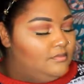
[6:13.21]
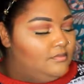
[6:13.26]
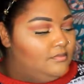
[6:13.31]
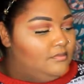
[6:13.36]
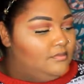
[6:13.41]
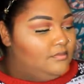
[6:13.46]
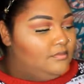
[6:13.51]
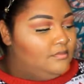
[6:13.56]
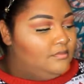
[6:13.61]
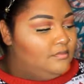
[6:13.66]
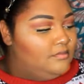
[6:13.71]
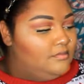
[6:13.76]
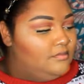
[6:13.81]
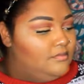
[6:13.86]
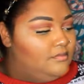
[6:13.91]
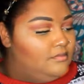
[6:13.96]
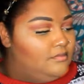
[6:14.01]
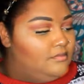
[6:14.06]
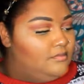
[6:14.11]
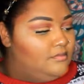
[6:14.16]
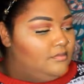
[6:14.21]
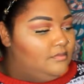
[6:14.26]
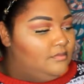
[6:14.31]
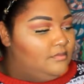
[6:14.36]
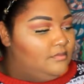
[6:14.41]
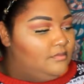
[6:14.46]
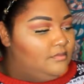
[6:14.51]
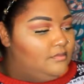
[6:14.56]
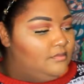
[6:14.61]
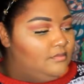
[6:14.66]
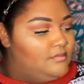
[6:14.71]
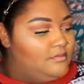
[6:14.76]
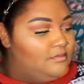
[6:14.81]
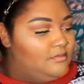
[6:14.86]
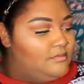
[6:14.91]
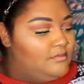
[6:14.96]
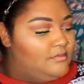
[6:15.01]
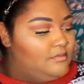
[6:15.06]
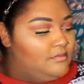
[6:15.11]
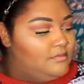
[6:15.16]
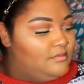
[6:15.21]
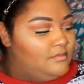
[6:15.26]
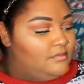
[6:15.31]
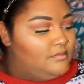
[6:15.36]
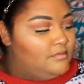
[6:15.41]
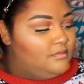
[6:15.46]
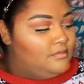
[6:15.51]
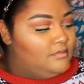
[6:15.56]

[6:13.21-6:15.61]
(silent)